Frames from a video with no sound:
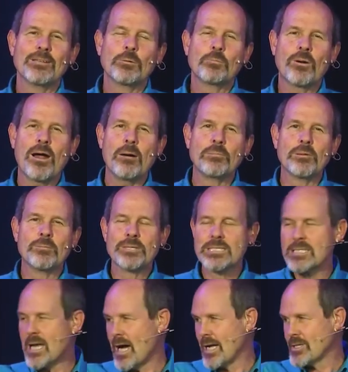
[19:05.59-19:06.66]
the problem
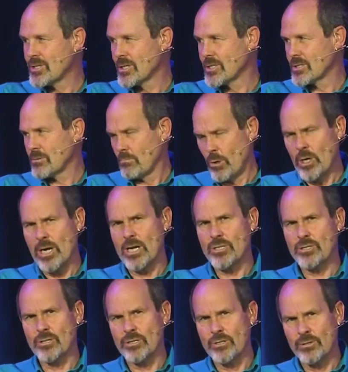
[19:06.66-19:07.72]
is not just, boy, I
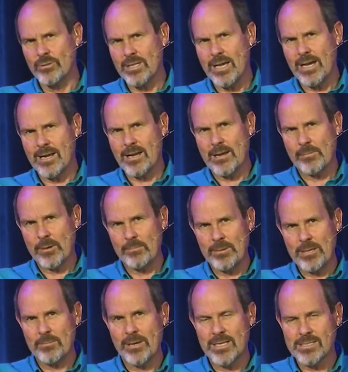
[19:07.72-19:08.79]
should do that and I'm going to
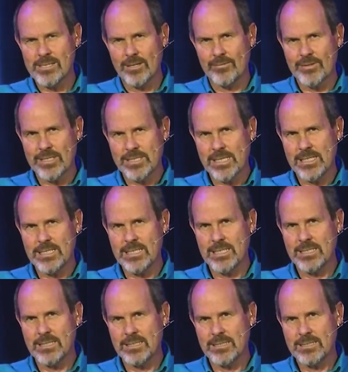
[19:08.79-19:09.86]
beat myself because I
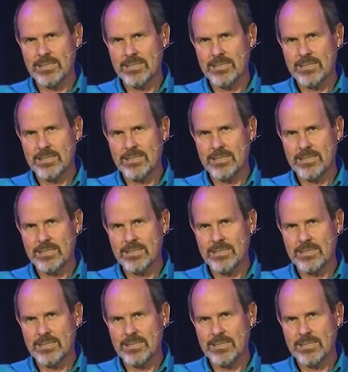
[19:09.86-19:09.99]
didn't.